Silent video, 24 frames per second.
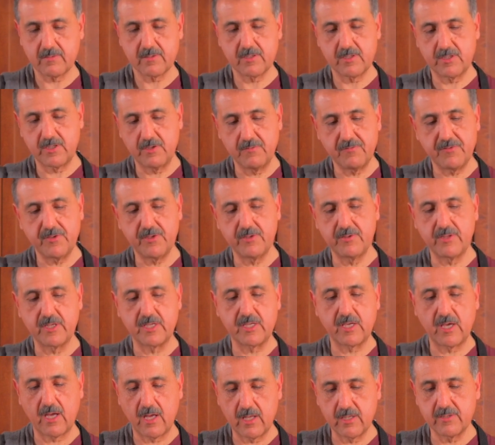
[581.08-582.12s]
give you the
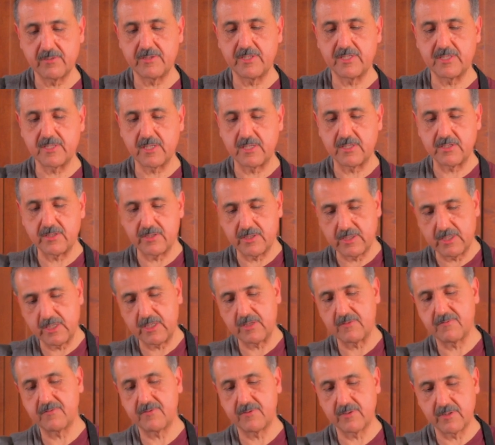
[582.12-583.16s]
calories that you need
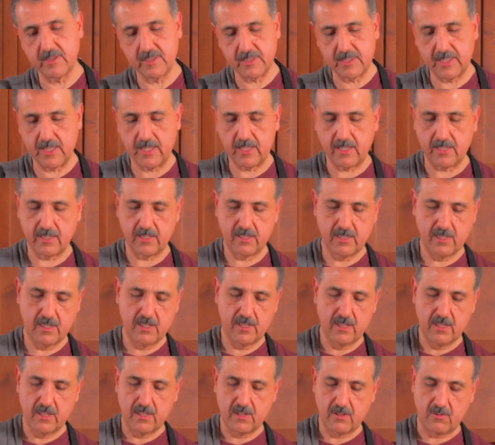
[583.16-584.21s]
for the day
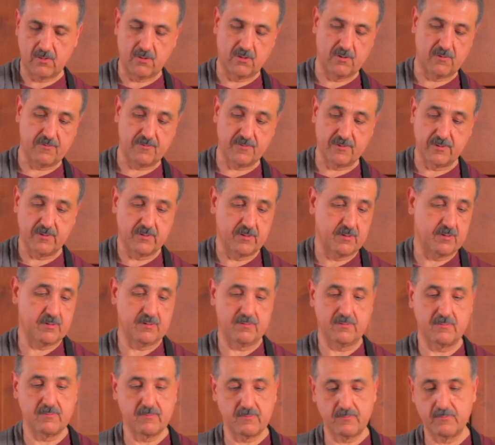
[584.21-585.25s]
or for
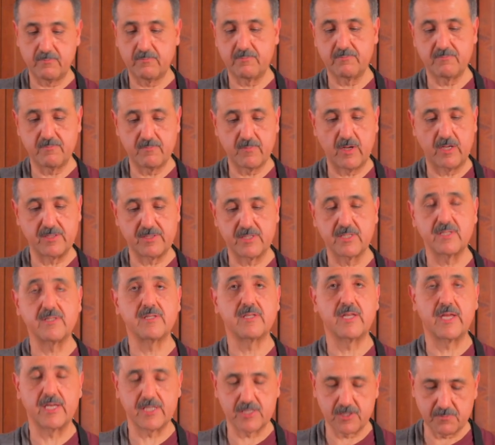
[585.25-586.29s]
until the
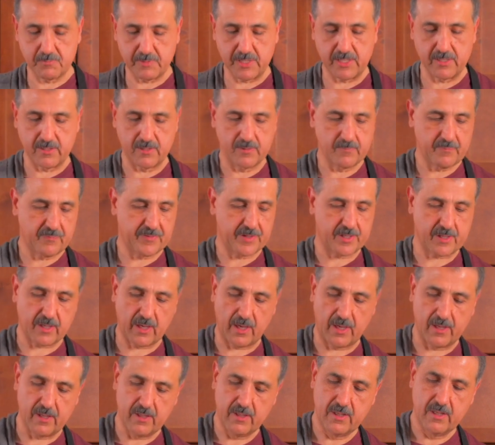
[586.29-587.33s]
next meal.
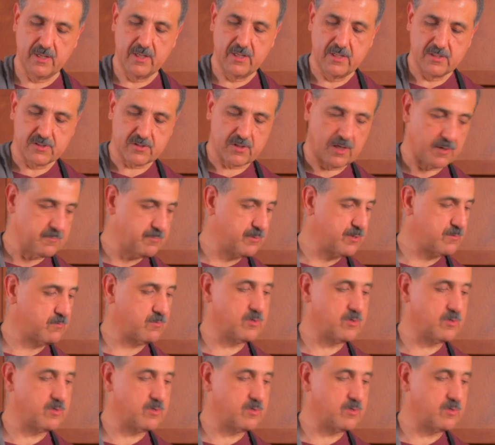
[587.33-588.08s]
Okay, so I put